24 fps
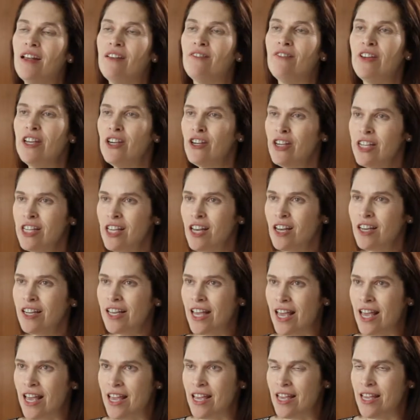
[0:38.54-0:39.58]
Very
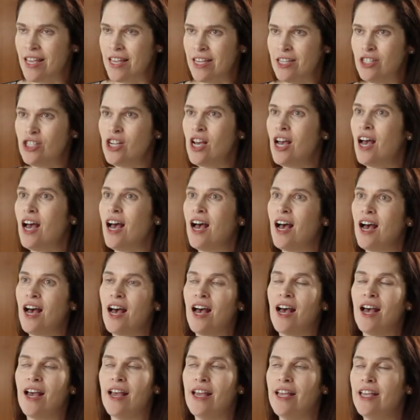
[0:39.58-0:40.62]
young age,
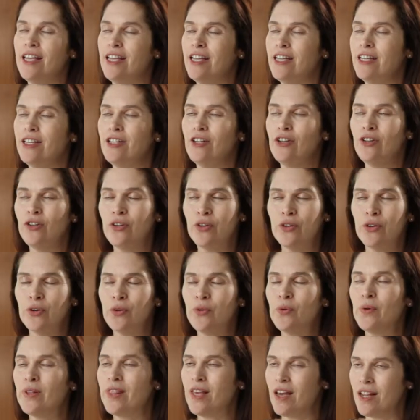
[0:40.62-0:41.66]
I
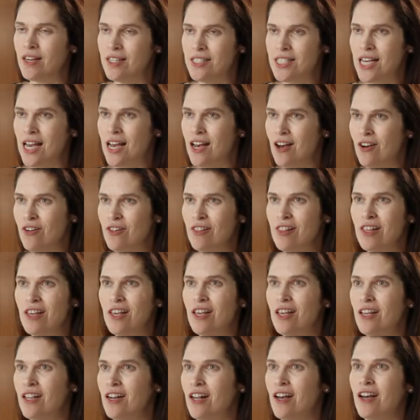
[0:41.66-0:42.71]
knew without a doubt
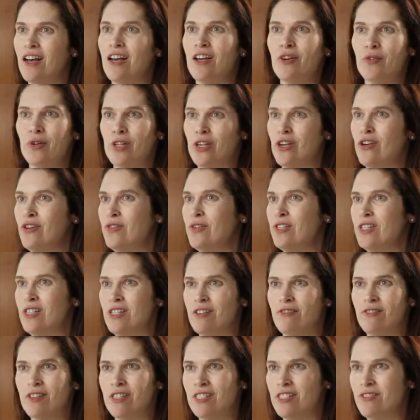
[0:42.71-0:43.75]
that I would go into
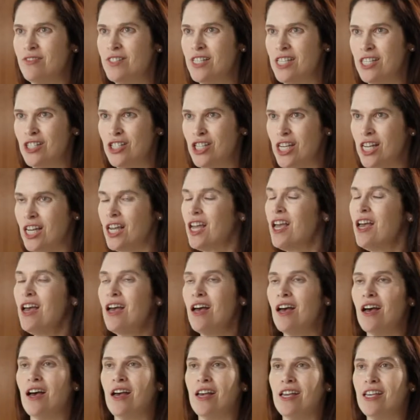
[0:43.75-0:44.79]
the field of teaching.
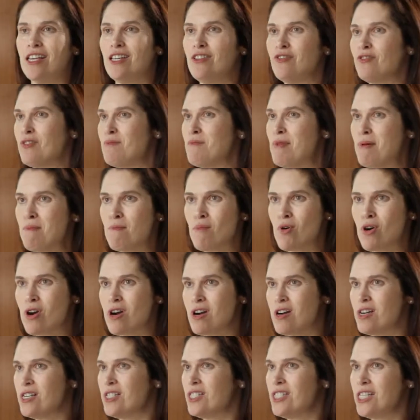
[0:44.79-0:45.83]
I can
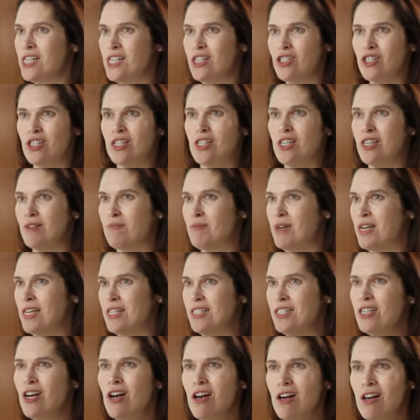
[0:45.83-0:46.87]
remember teaching my
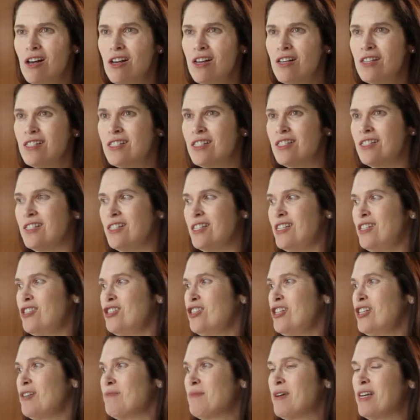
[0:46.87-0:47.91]
dolls and
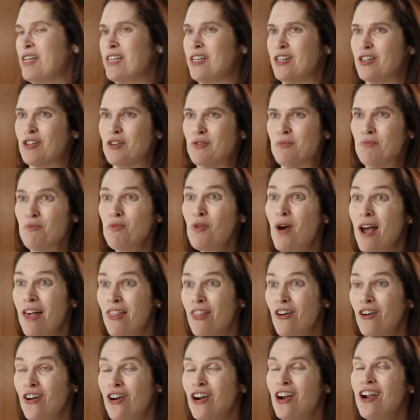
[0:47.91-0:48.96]
teaching my younger
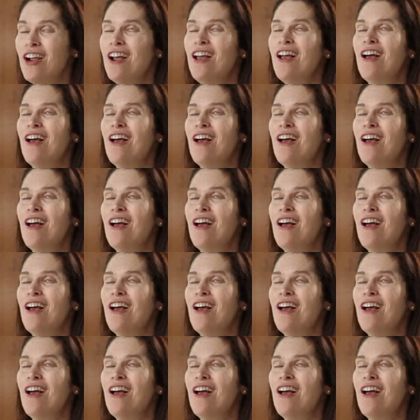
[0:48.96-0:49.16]
brother,